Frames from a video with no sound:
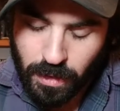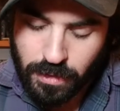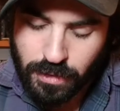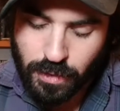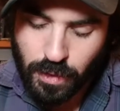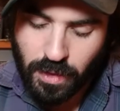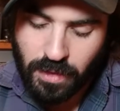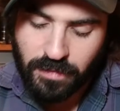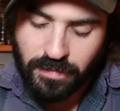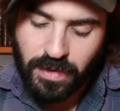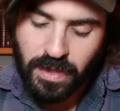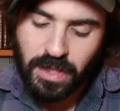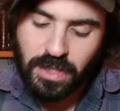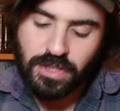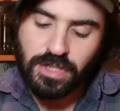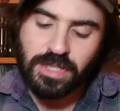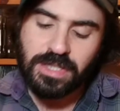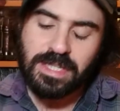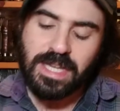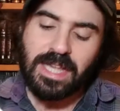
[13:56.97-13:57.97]
so the
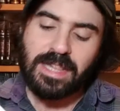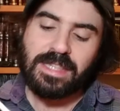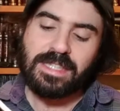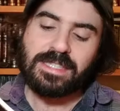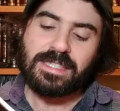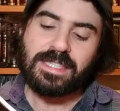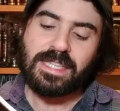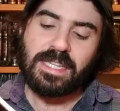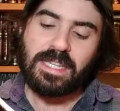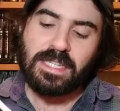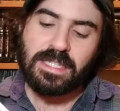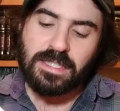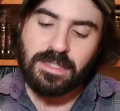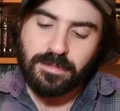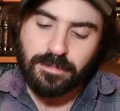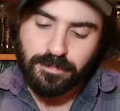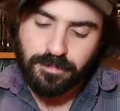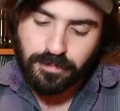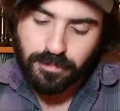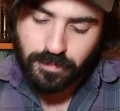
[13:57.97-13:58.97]
villages and the
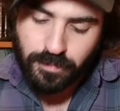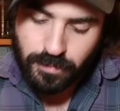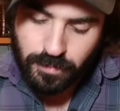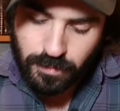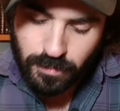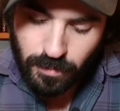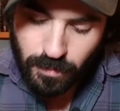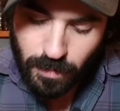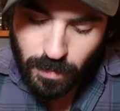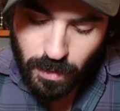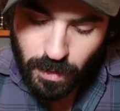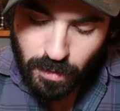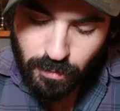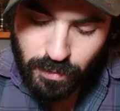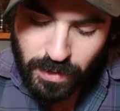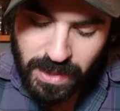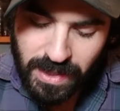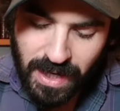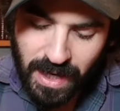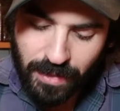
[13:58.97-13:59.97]
cities
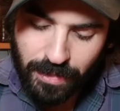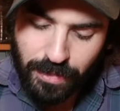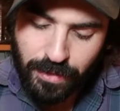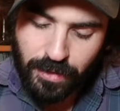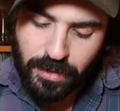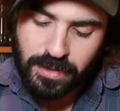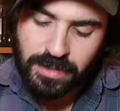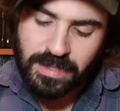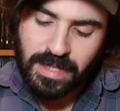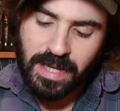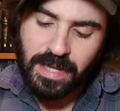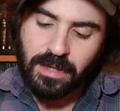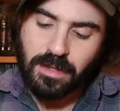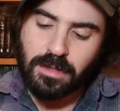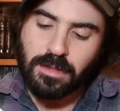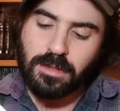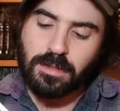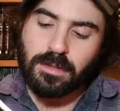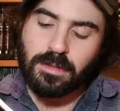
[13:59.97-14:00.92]
read on Thursday.